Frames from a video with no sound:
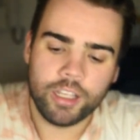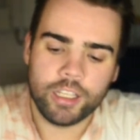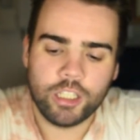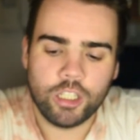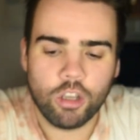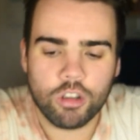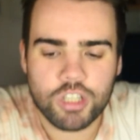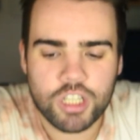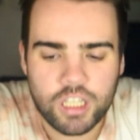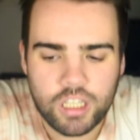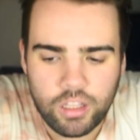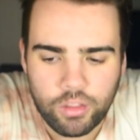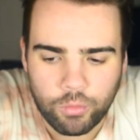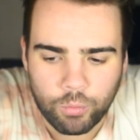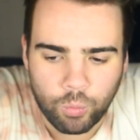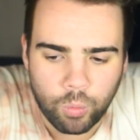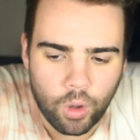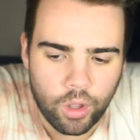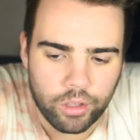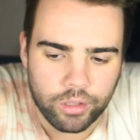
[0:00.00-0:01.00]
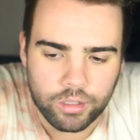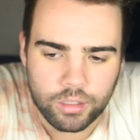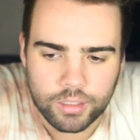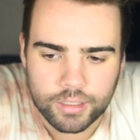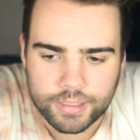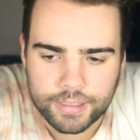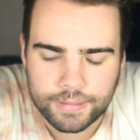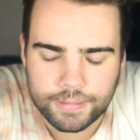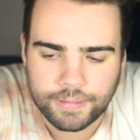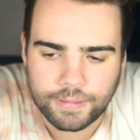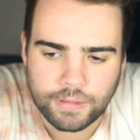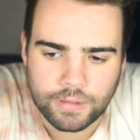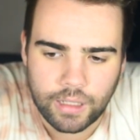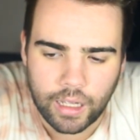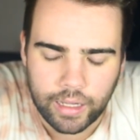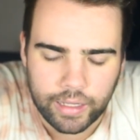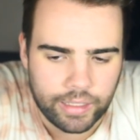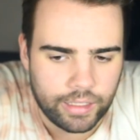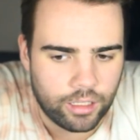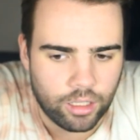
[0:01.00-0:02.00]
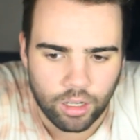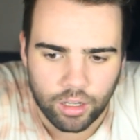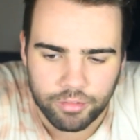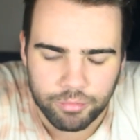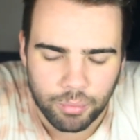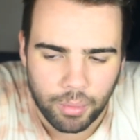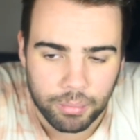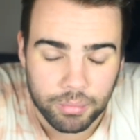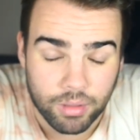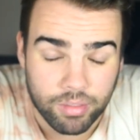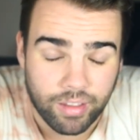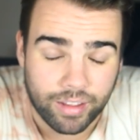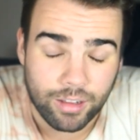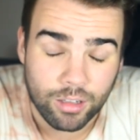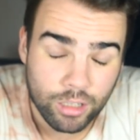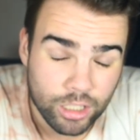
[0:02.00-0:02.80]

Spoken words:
Yoshi's World, I can't even remember the title,